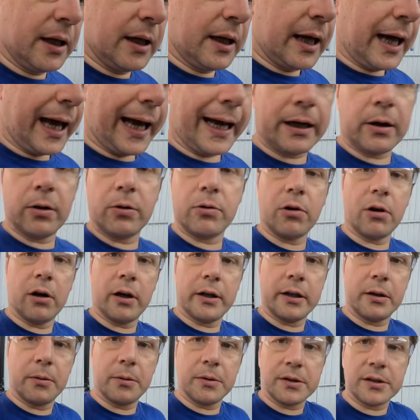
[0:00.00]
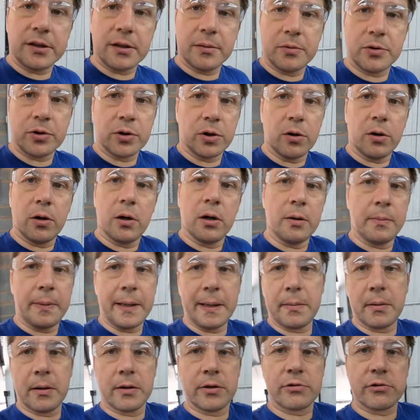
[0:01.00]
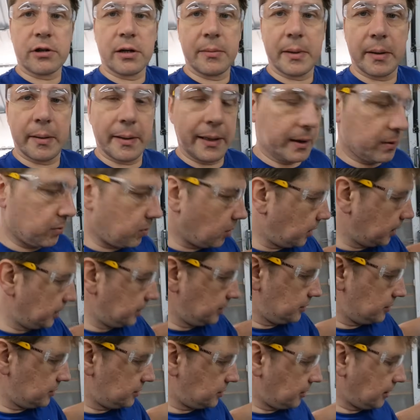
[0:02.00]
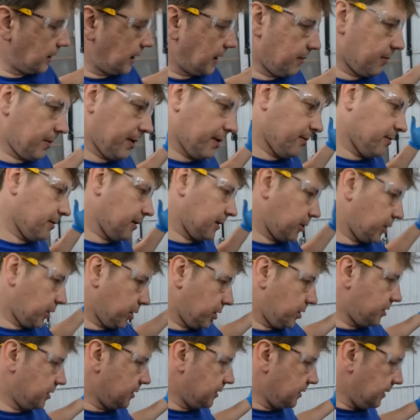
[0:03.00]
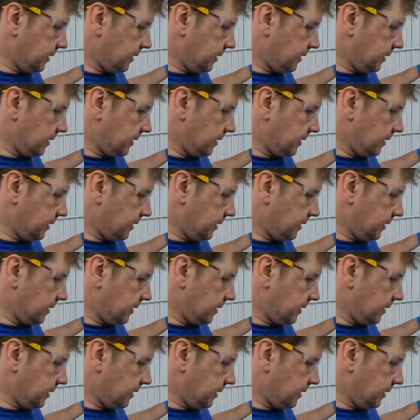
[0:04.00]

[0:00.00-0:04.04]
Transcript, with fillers: angle grinder, which is I'm sure people are screaming at me, why don't you just do that? Well, I could,